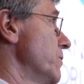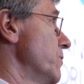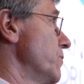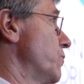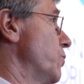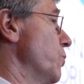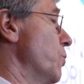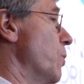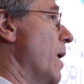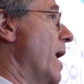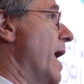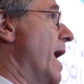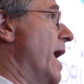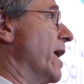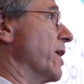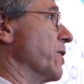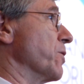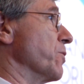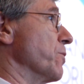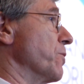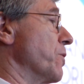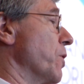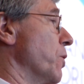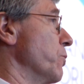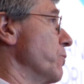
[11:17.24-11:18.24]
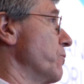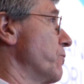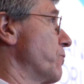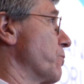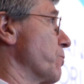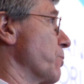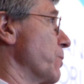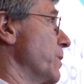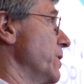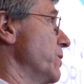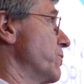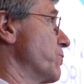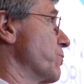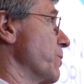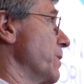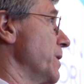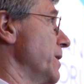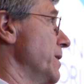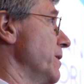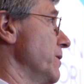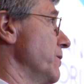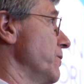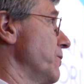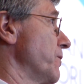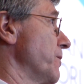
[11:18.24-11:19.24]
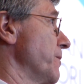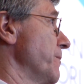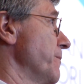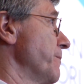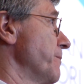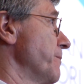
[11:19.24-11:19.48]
to honor those 3 treaties.